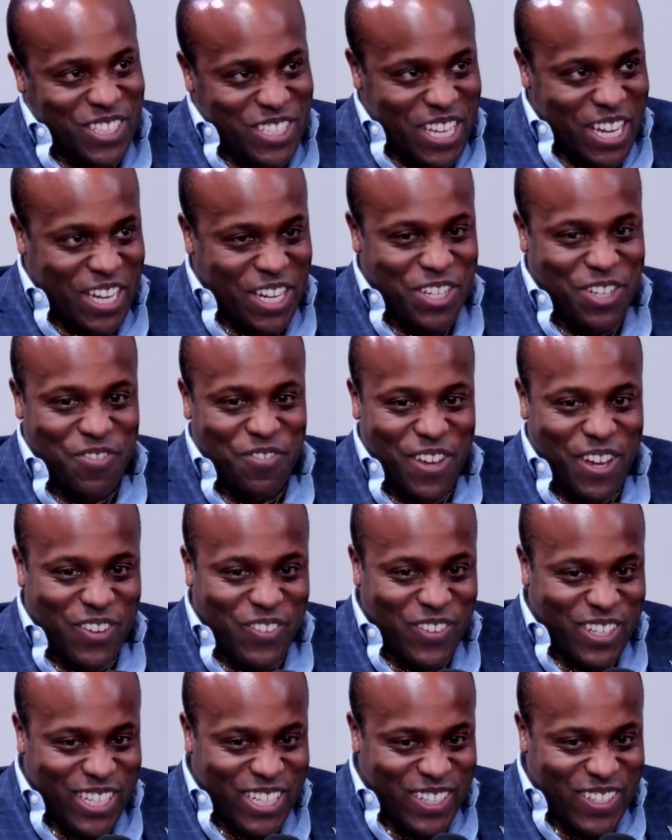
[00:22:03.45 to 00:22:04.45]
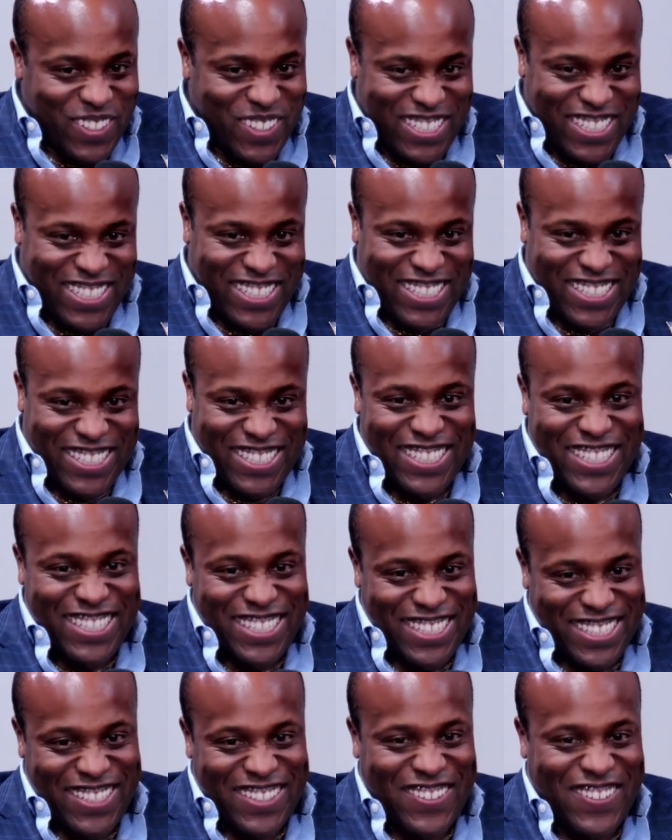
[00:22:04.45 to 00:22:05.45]
Meshach, and Abednego. Remember
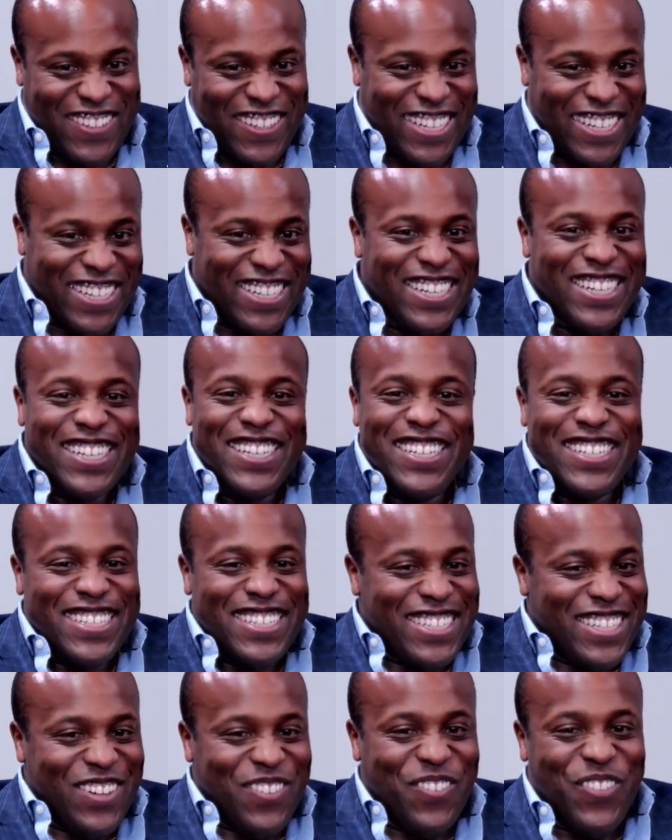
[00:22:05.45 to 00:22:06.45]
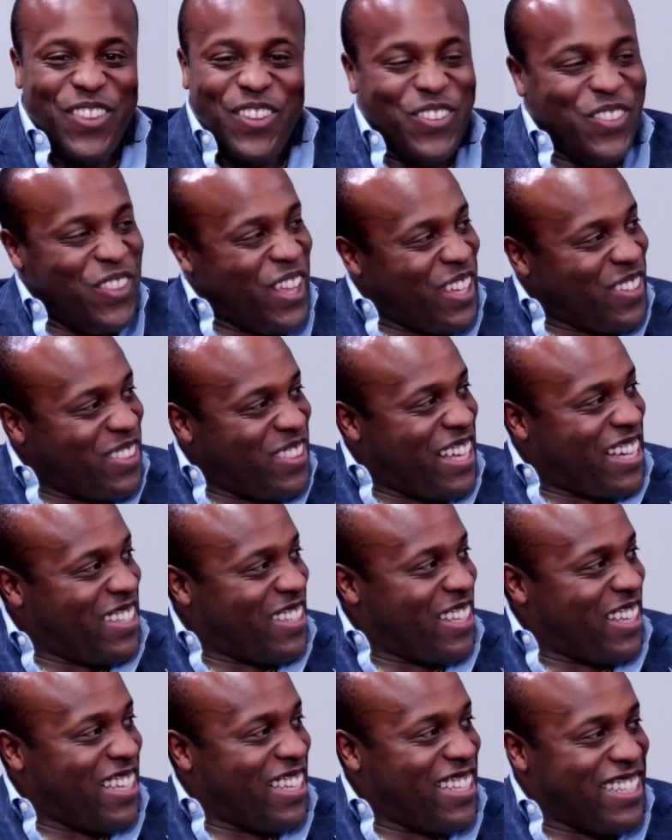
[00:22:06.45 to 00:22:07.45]
that? Yeah, I remember that. that little that's,
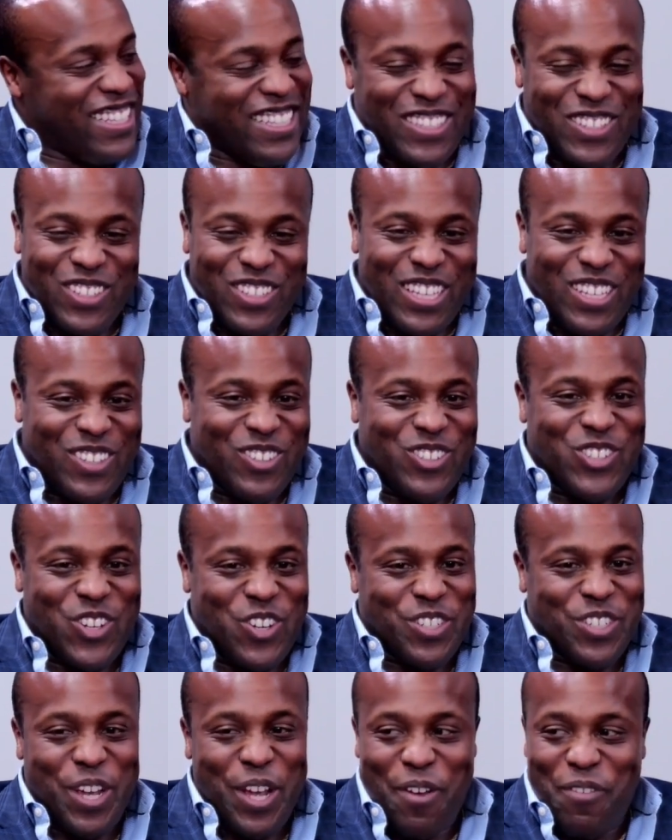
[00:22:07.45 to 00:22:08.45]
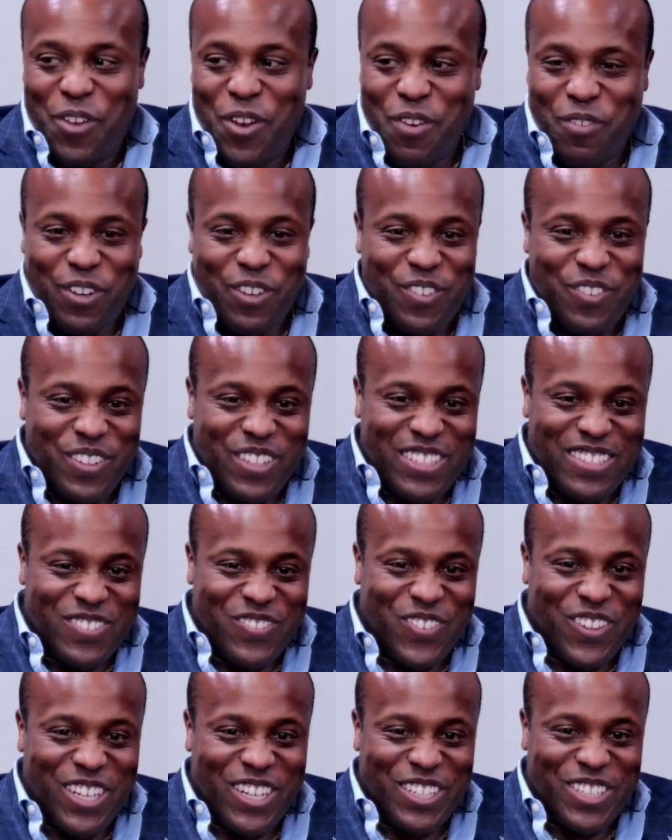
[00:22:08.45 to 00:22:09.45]
church camp. It's a, that's a little church camp humor. Yeah,
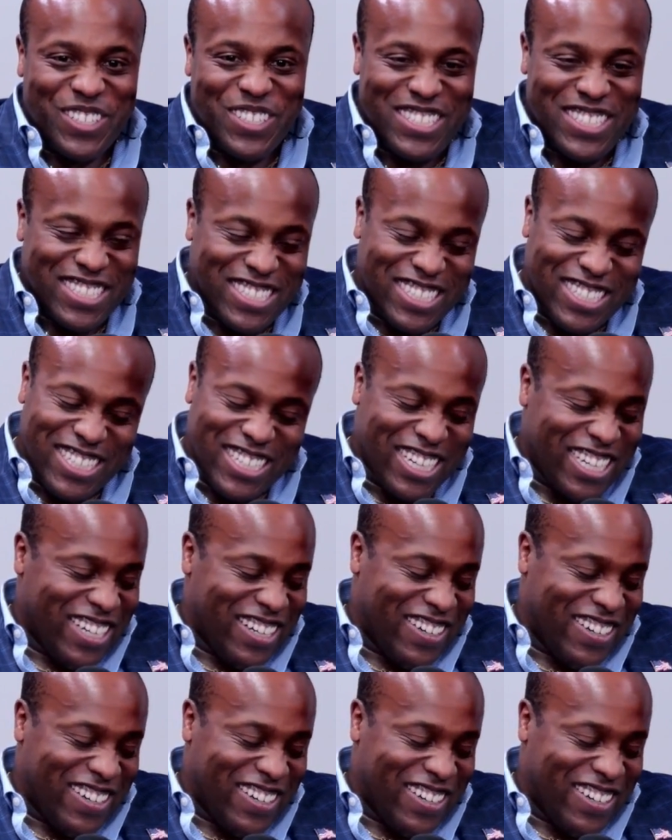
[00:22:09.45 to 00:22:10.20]
for, for yeah. Those. Anyway, it's